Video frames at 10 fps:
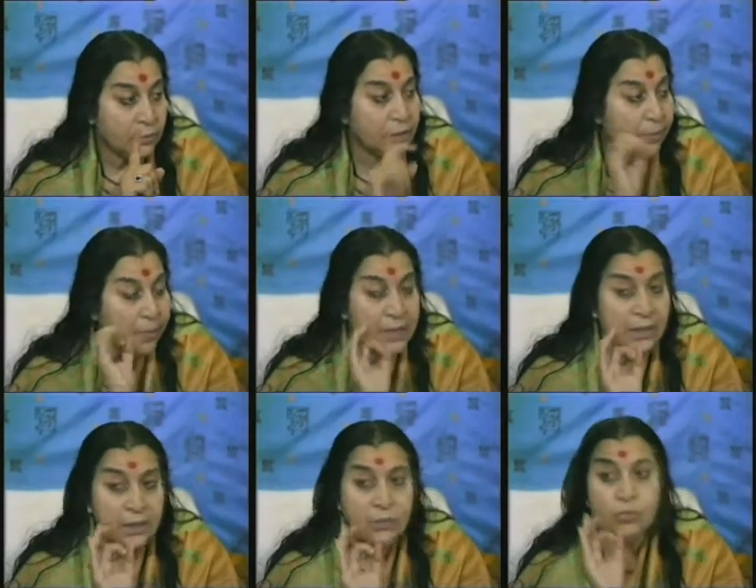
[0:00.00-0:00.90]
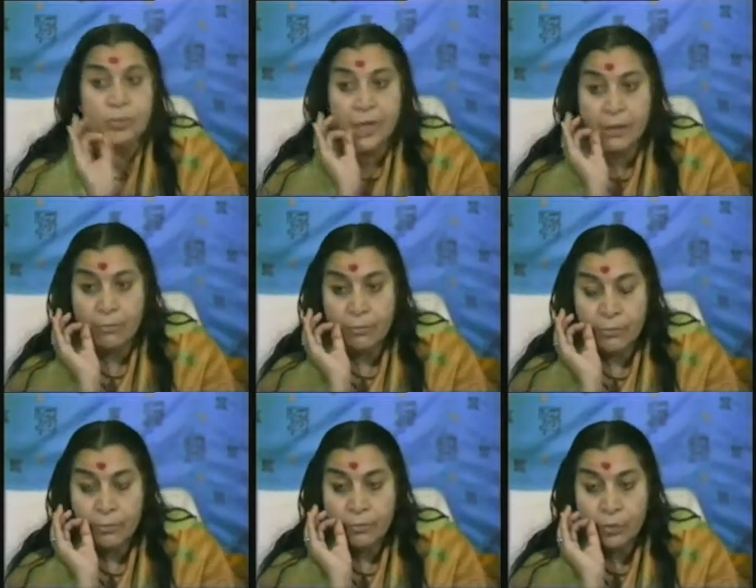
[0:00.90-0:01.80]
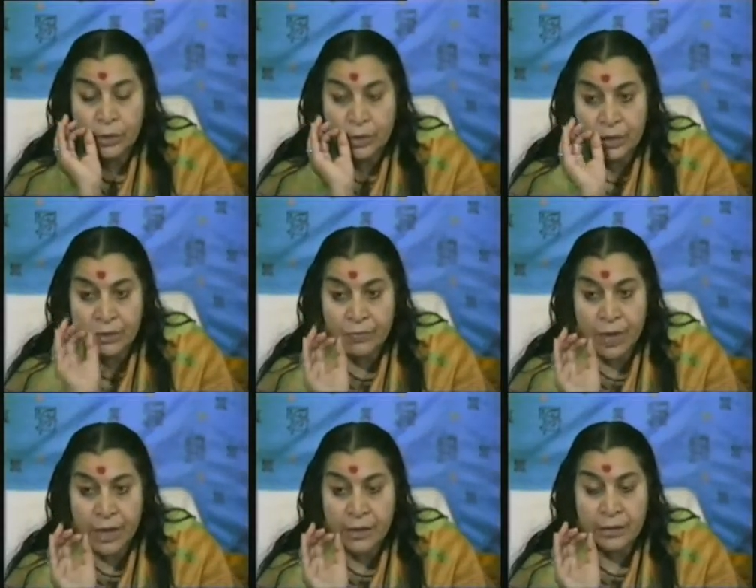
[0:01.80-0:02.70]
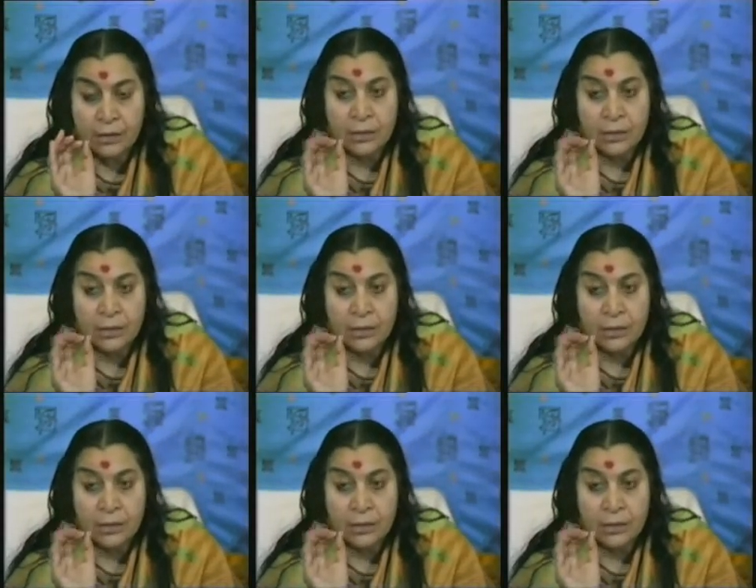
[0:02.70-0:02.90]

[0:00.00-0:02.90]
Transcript: But the best is to be more dignified,